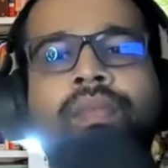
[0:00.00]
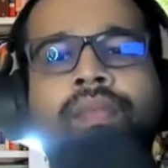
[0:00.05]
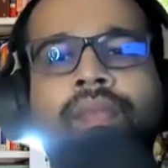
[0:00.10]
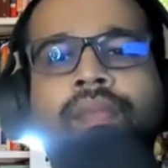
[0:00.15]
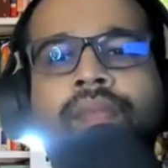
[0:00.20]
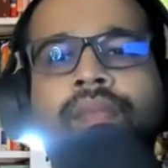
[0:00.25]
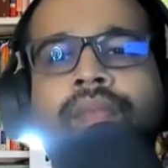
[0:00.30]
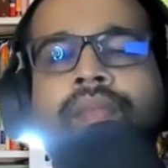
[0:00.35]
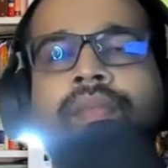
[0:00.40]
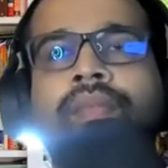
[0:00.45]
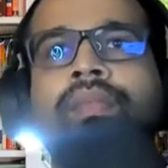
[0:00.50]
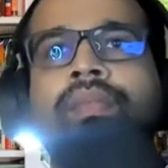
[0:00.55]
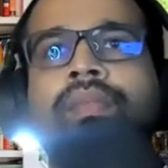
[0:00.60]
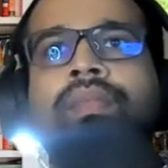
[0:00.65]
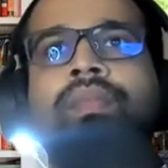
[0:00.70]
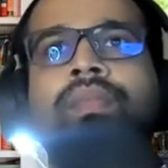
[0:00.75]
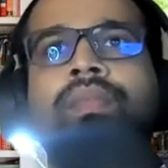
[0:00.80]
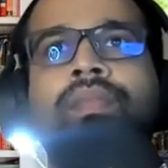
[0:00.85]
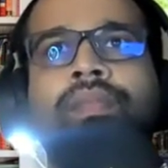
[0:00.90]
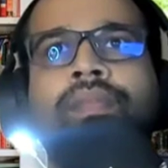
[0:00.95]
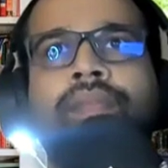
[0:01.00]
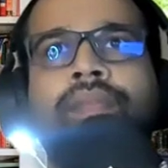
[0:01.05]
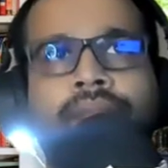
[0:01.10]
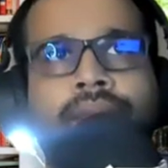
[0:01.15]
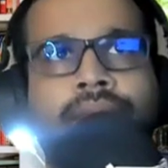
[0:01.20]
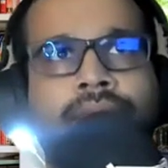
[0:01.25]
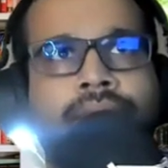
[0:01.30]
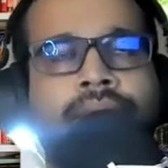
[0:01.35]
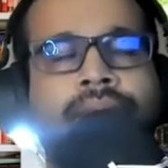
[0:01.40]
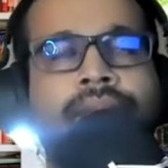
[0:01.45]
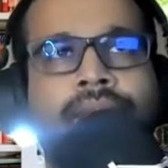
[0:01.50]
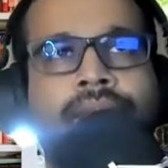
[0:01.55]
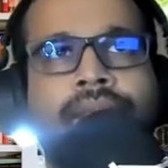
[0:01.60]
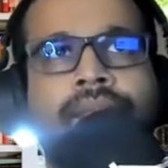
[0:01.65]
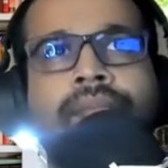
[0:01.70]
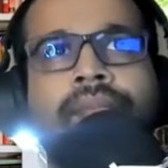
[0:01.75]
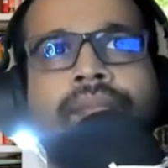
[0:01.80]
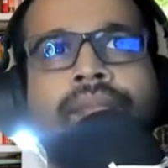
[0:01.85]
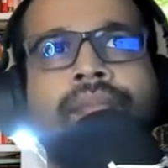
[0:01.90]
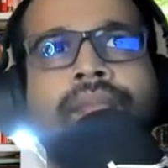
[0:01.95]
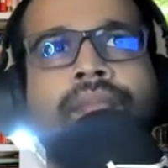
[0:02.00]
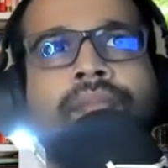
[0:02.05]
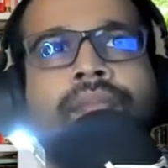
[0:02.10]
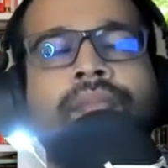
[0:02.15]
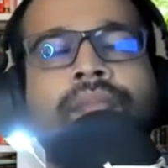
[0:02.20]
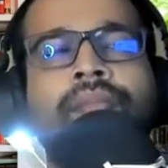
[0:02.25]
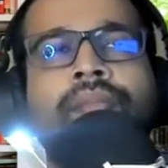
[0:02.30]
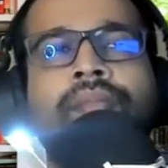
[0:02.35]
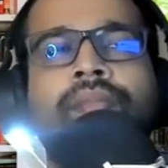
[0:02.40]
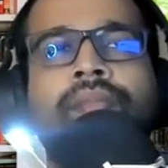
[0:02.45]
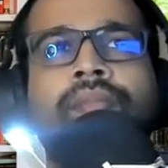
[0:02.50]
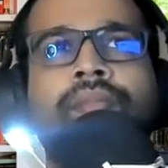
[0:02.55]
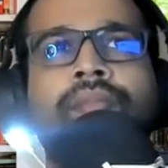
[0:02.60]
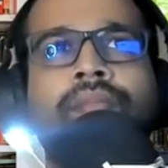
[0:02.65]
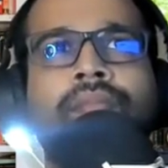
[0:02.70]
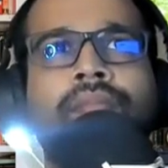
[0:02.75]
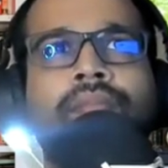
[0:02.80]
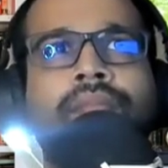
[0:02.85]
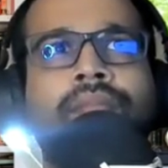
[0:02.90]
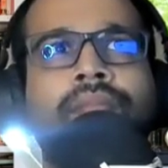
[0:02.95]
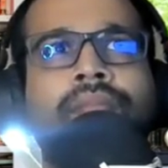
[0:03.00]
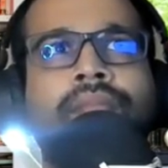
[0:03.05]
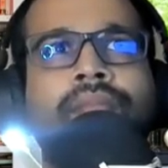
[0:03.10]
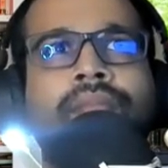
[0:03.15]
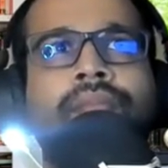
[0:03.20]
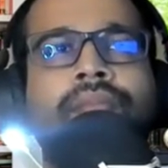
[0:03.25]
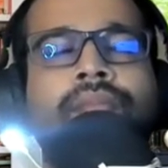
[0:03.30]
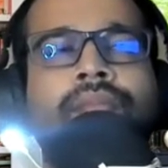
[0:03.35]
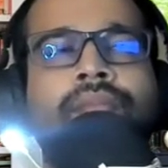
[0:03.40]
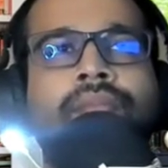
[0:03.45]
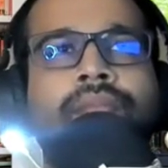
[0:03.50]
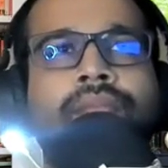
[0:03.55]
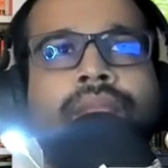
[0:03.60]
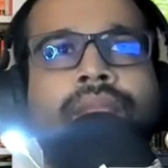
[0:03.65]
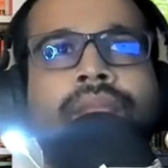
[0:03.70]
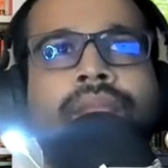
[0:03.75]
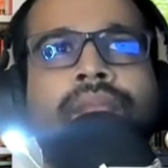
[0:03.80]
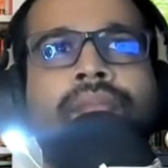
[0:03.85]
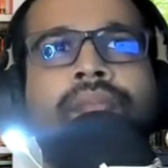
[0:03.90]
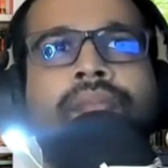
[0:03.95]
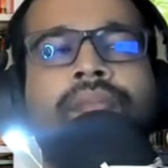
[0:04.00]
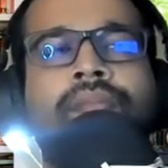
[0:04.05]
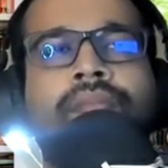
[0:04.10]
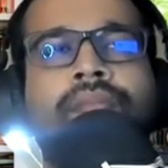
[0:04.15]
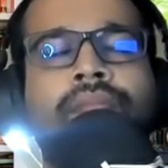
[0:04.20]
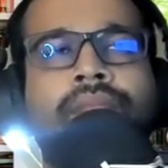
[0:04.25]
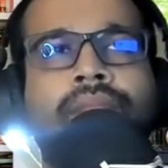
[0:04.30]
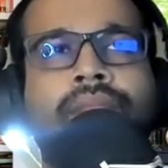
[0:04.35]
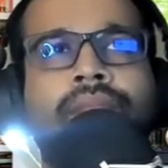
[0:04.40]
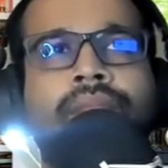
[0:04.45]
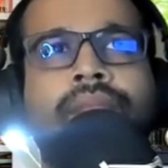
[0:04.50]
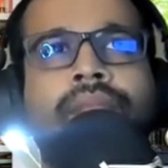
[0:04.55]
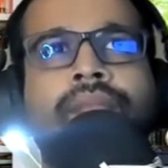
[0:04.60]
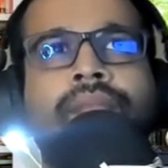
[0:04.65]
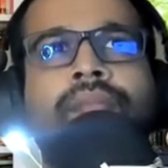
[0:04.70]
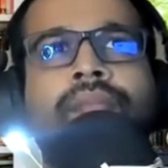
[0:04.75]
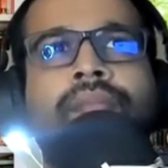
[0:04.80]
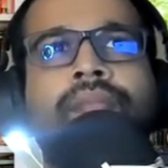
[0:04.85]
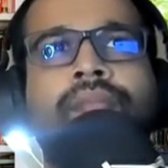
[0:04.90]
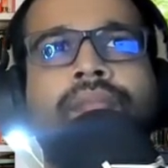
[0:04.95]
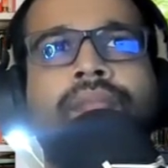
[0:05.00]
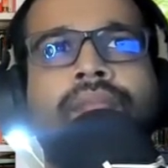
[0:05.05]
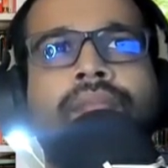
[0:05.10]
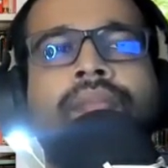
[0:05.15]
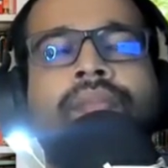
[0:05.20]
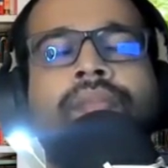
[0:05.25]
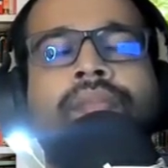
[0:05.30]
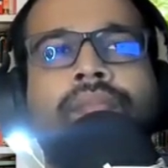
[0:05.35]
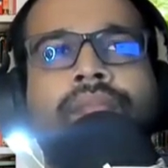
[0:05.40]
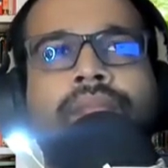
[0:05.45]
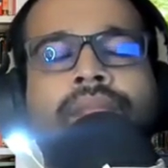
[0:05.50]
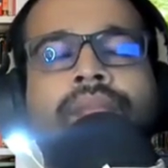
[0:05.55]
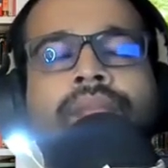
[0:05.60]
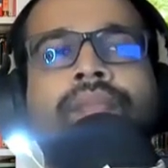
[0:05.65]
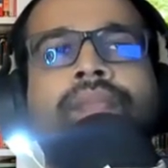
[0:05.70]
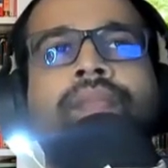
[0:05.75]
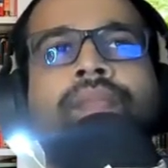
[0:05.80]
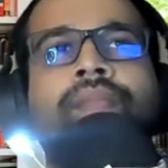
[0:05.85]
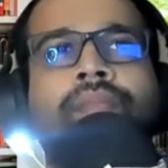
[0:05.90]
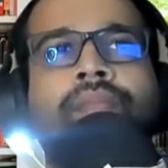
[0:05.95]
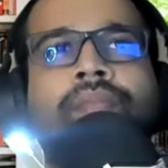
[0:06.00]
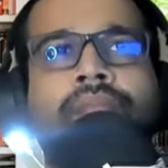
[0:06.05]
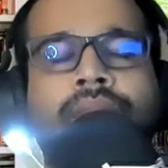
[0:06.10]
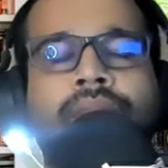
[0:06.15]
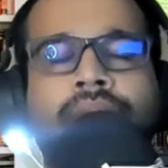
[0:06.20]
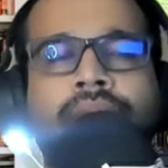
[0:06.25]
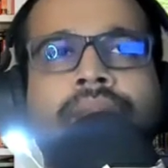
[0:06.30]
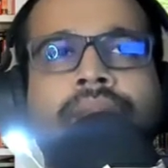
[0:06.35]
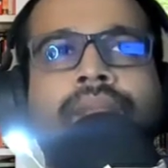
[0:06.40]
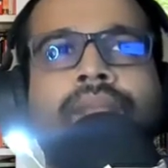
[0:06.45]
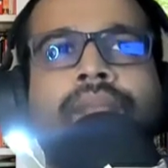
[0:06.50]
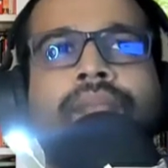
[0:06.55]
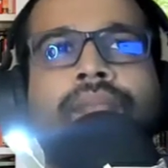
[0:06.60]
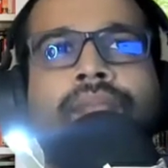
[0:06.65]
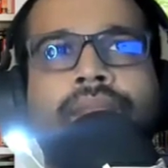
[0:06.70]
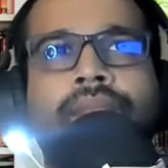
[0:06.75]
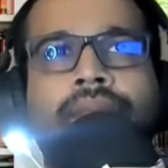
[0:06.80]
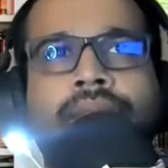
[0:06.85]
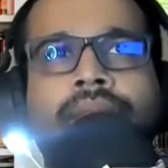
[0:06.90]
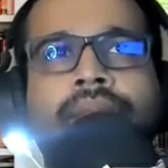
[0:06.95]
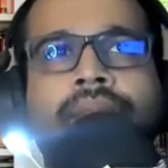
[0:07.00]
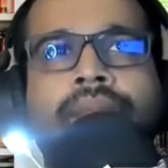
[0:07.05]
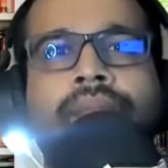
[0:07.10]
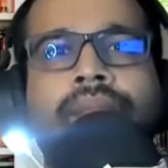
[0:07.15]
(silent)